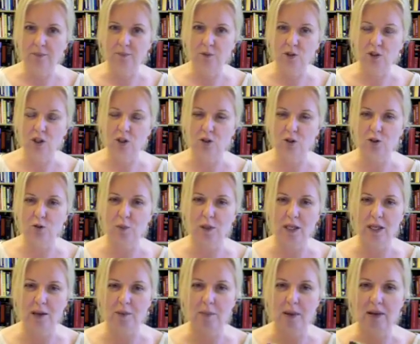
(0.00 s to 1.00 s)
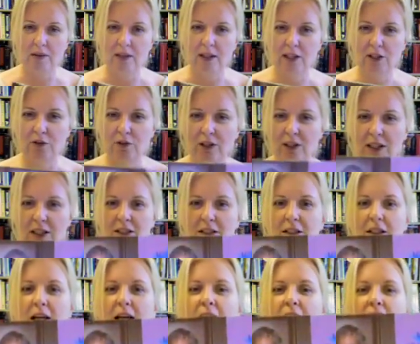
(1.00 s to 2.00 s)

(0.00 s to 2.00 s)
as long as we're speaking about things for kids.